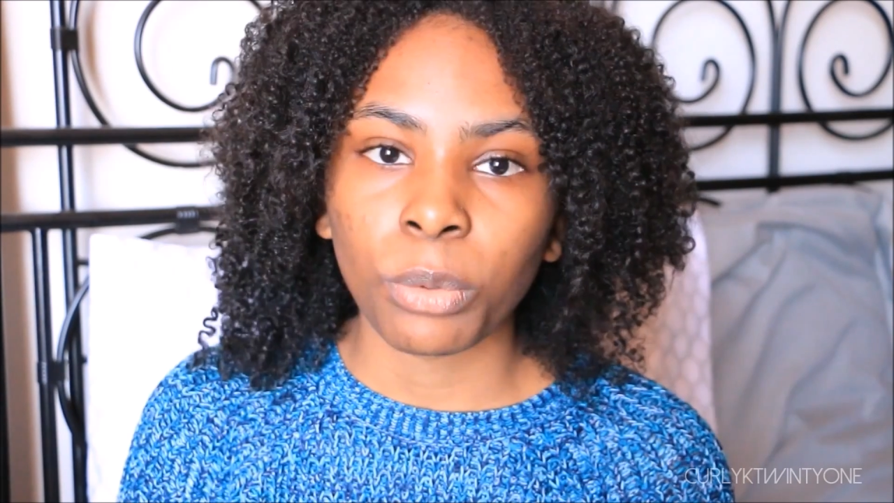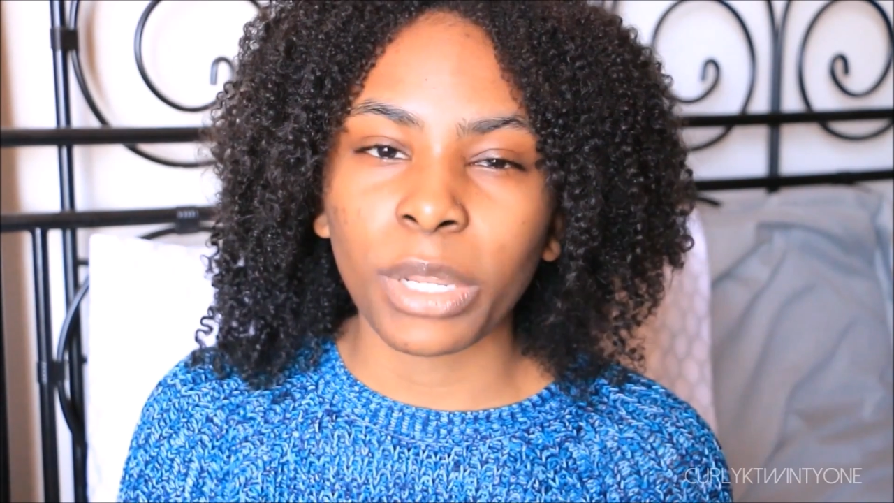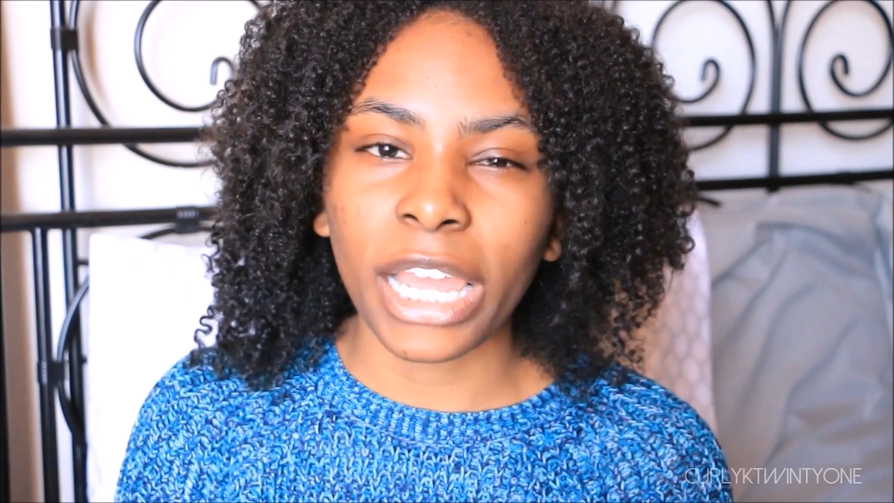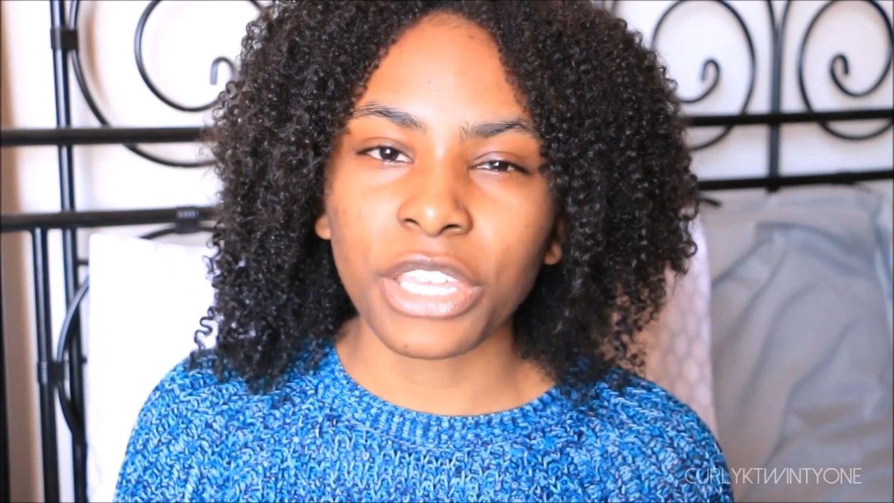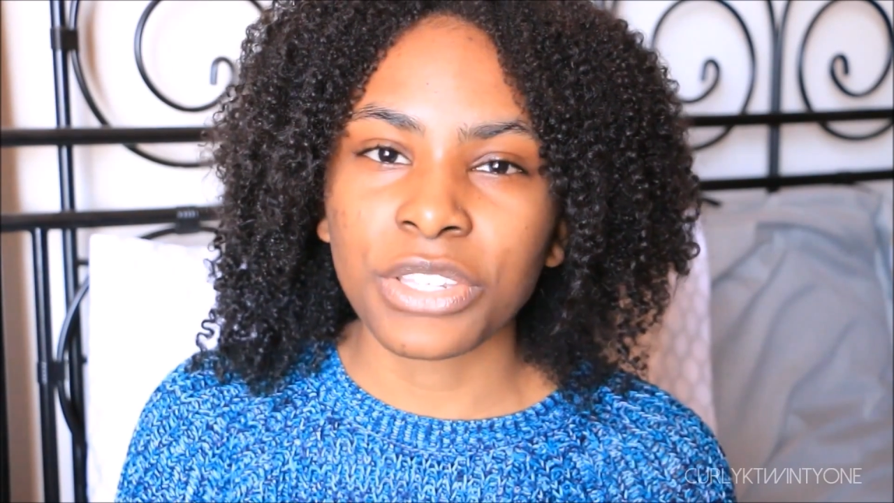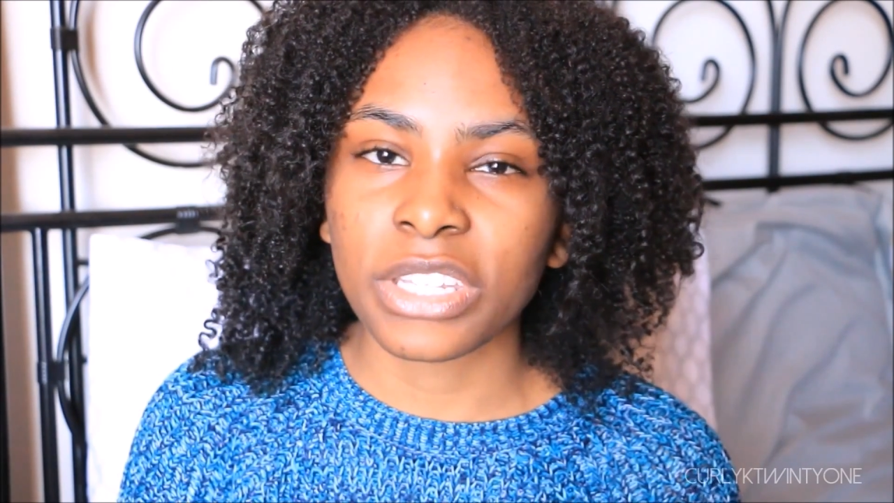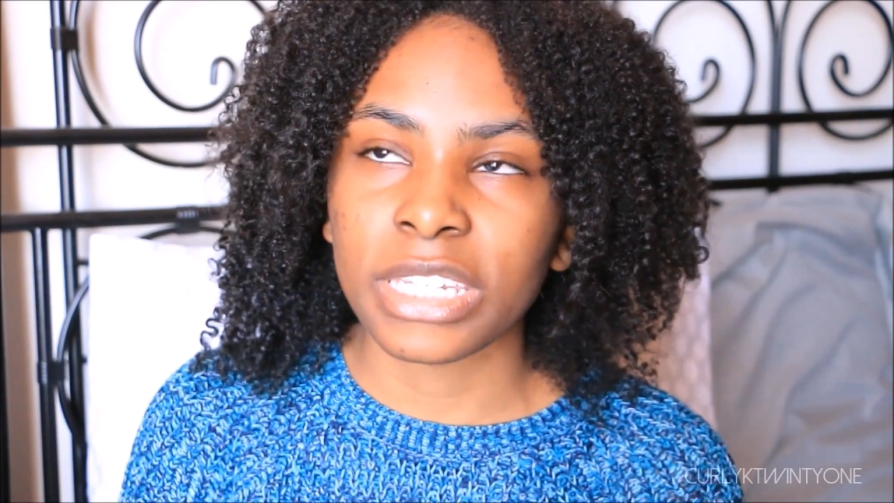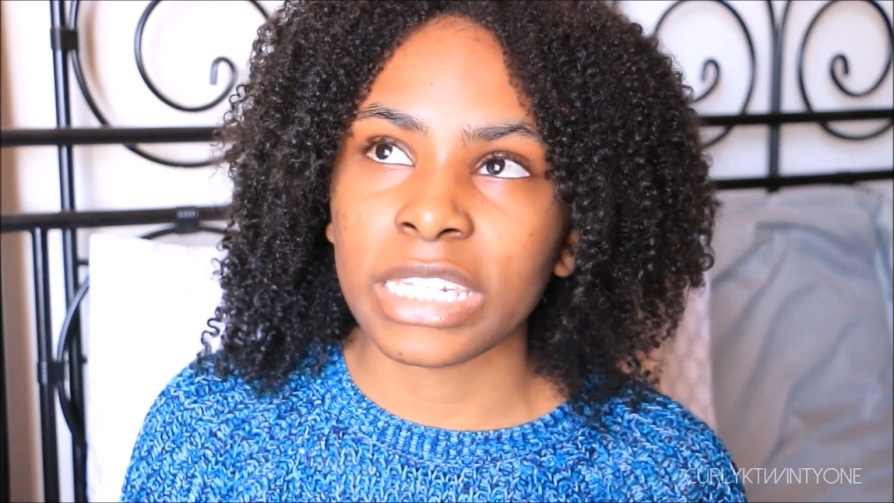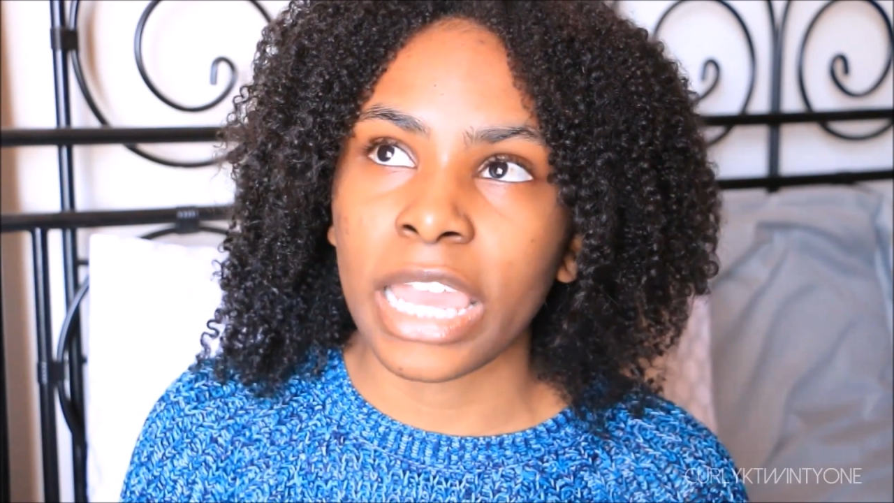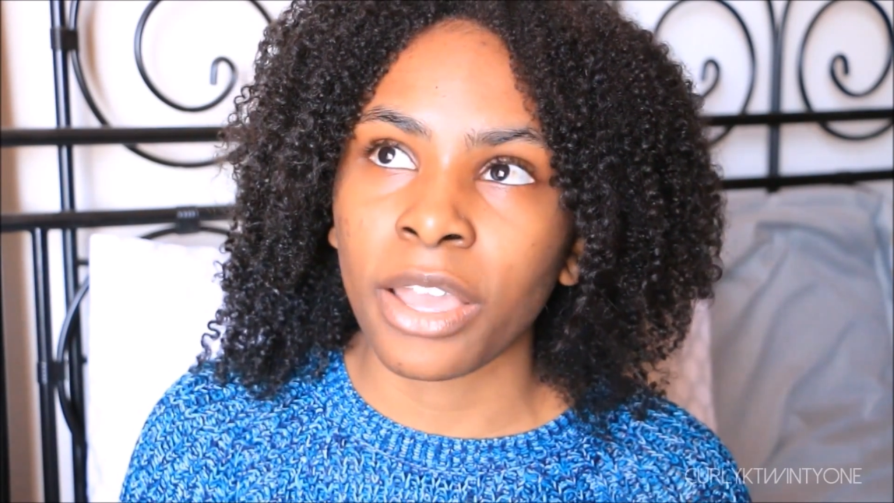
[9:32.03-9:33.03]
When I used to
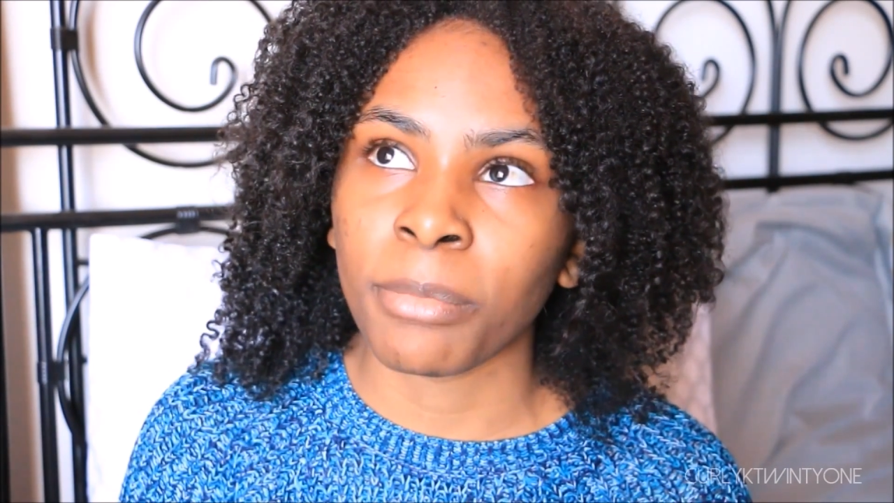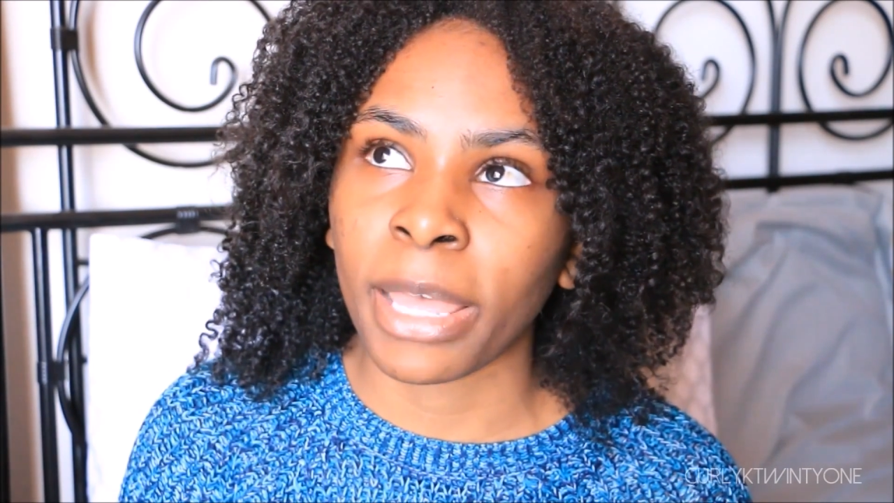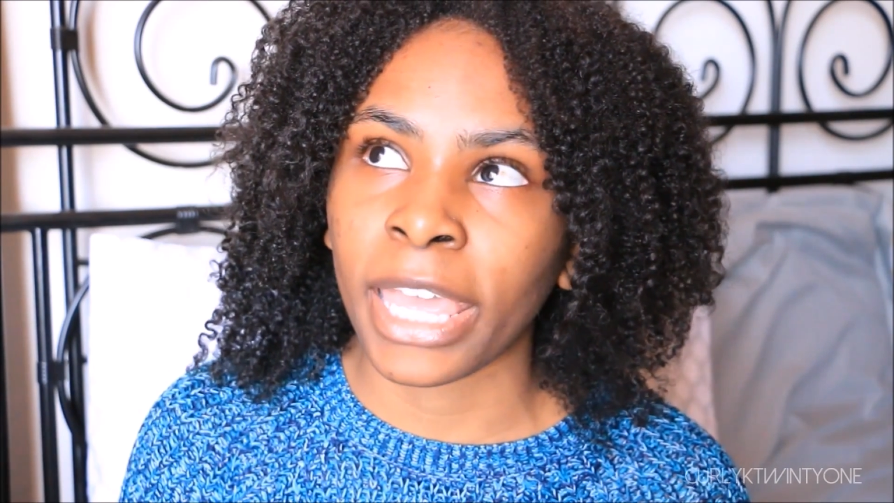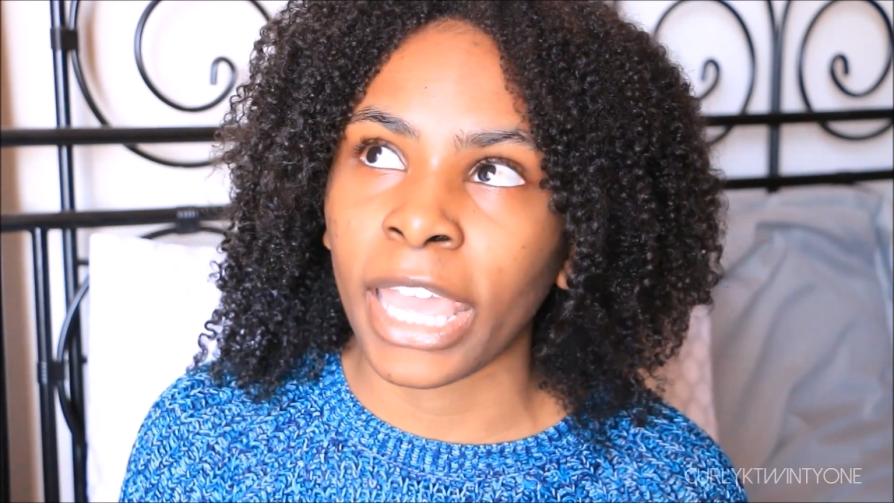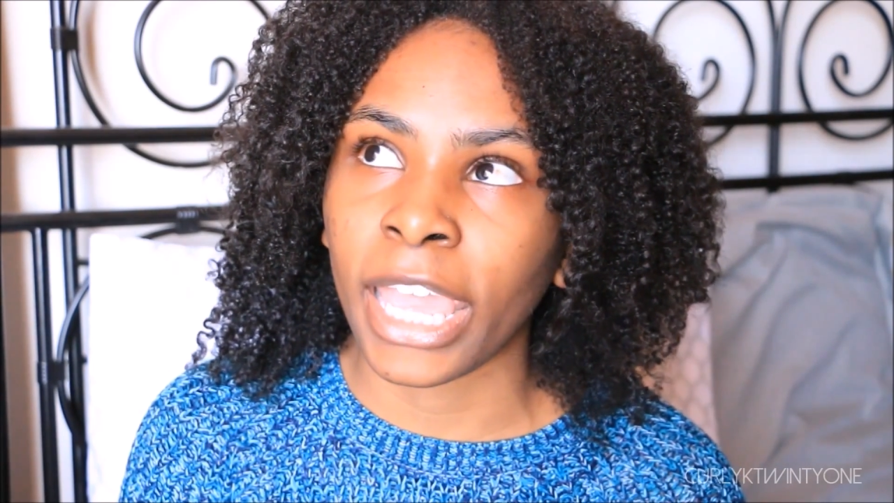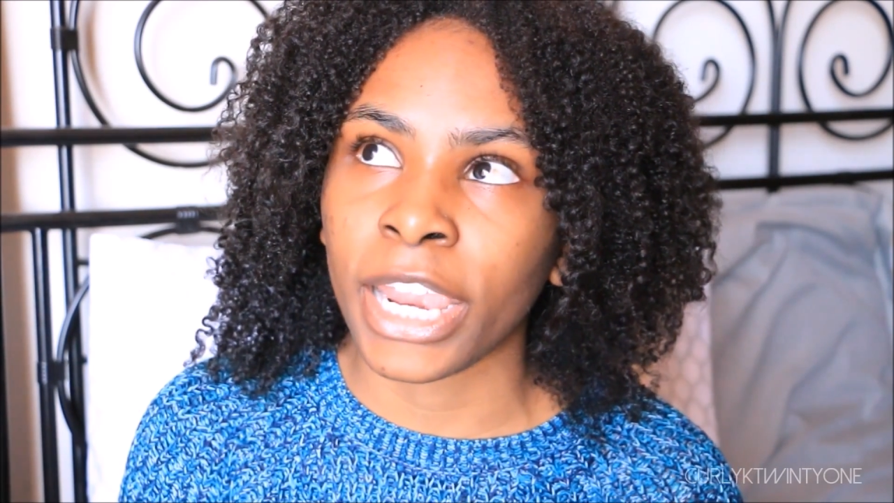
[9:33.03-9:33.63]
detangle my